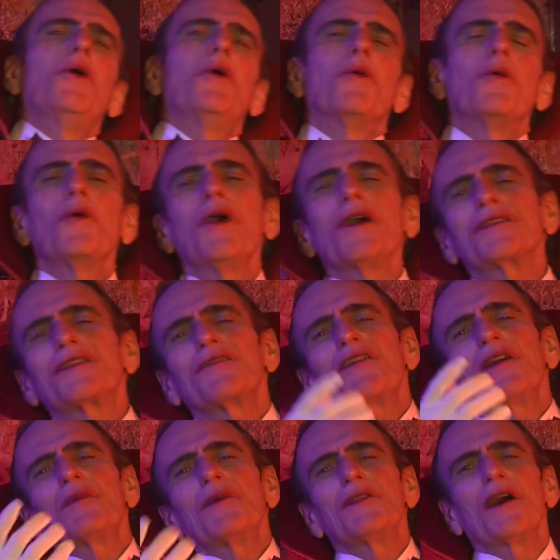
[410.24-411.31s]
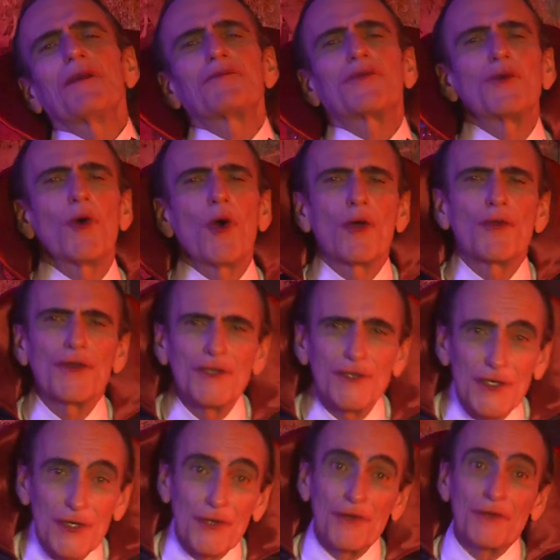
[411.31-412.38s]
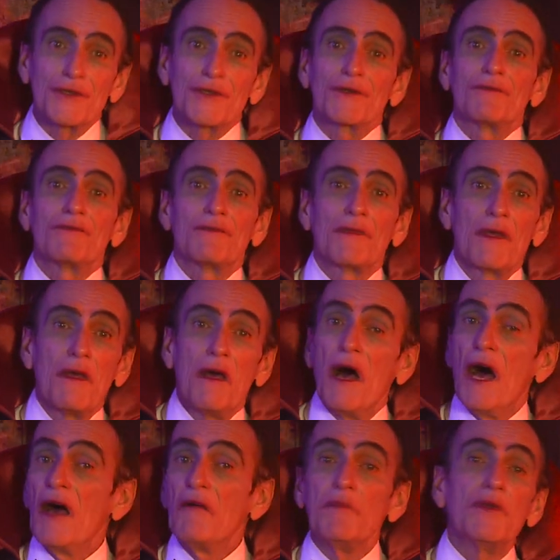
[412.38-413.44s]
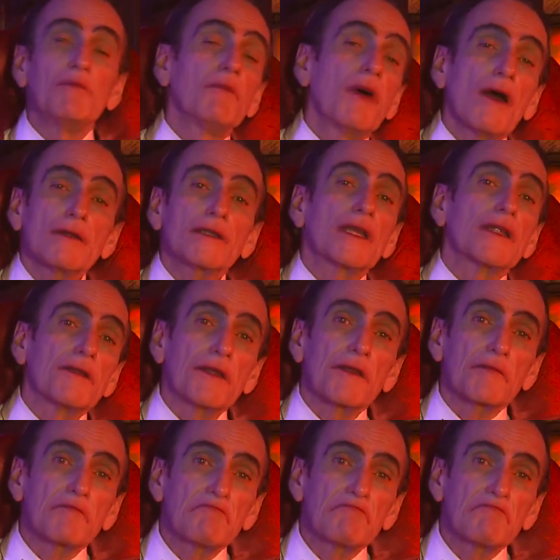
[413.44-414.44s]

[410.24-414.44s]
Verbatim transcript: what have I been up to all these years? I've been bartending.